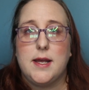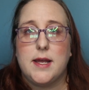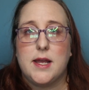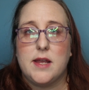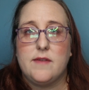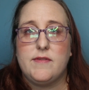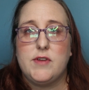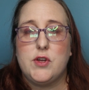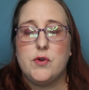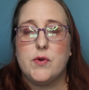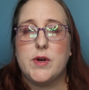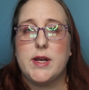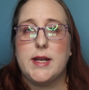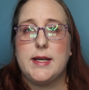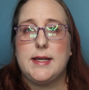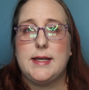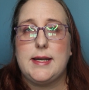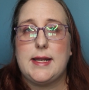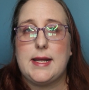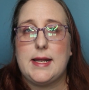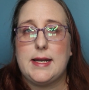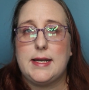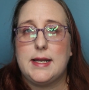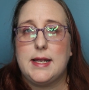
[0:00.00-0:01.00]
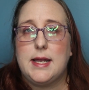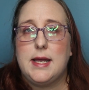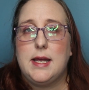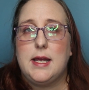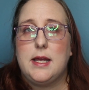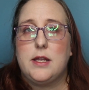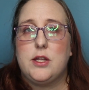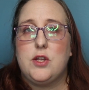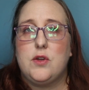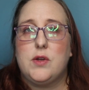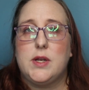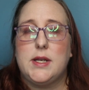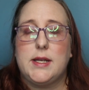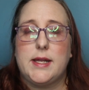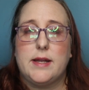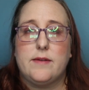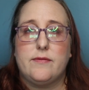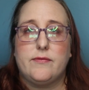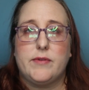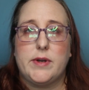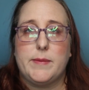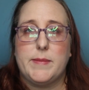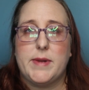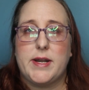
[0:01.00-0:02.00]
If you are in need, you can
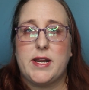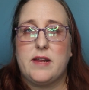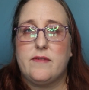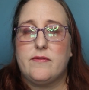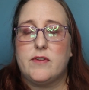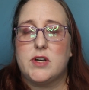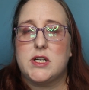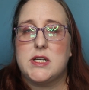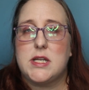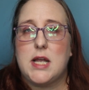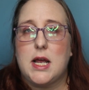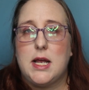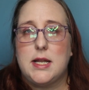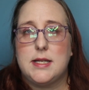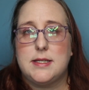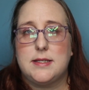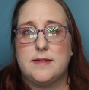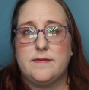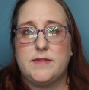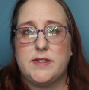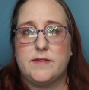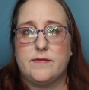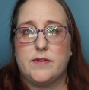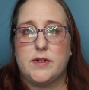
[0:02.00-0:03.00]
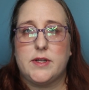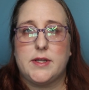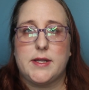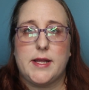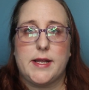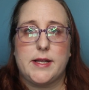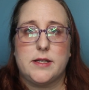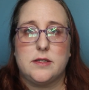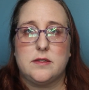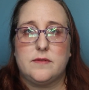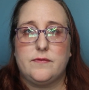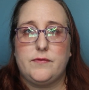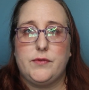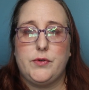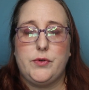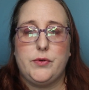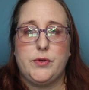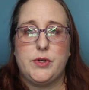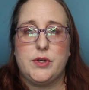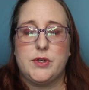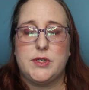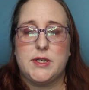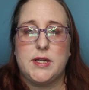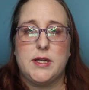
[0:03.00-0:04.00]
get free money for tons of different things:
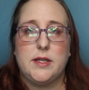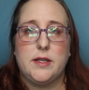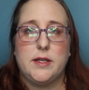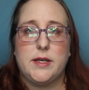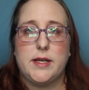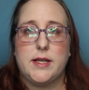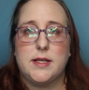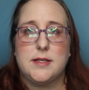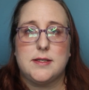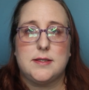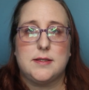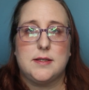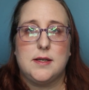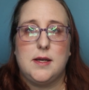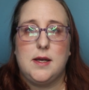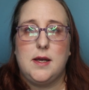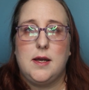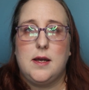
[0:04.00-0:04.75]
food, utilities,